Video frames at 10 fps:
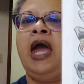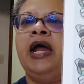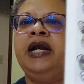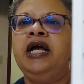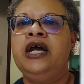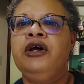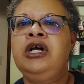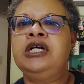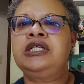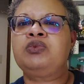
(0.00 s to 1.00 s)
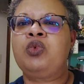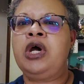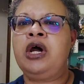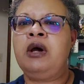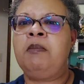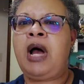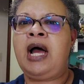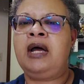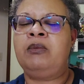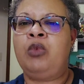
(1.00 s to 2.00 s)
And here is where
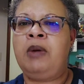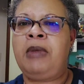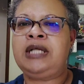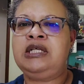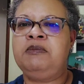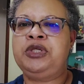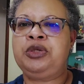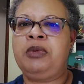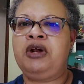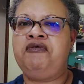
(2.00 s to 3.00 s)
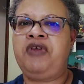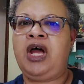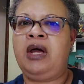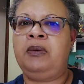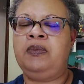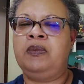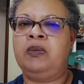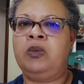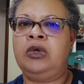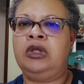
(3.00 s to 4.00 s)
my what my temperature butterfly
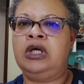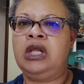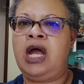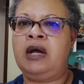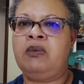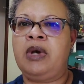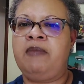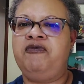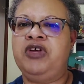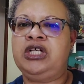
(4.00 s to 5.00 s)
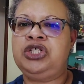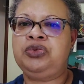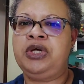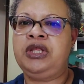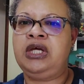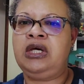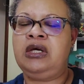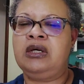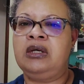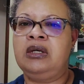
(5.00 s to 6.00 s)
will look like when I'm finished with
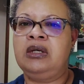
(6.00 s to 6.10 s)
it.